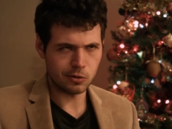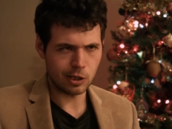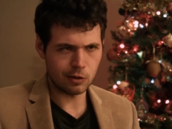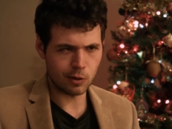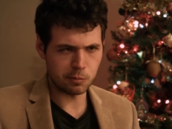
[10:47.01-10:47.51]

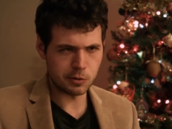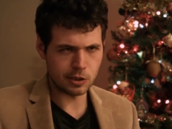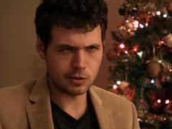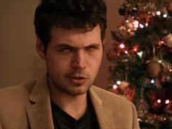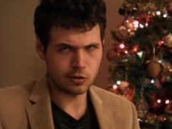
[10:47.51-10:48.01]
it
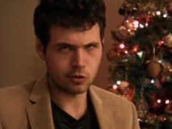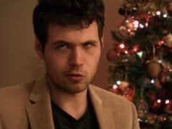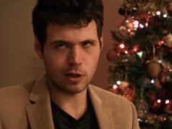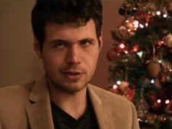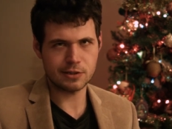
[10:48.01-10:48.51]
represents
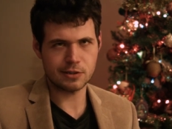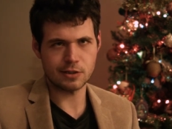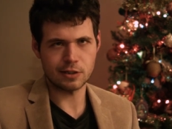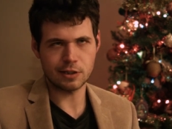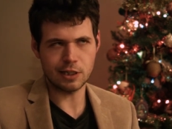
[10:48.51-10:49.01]

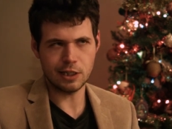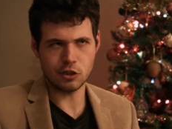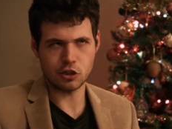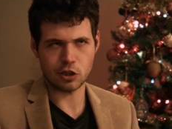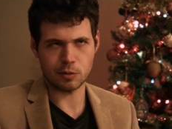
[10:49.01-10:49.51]
Christ's
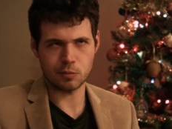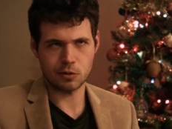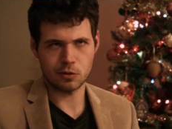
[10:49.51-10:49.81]
kingship,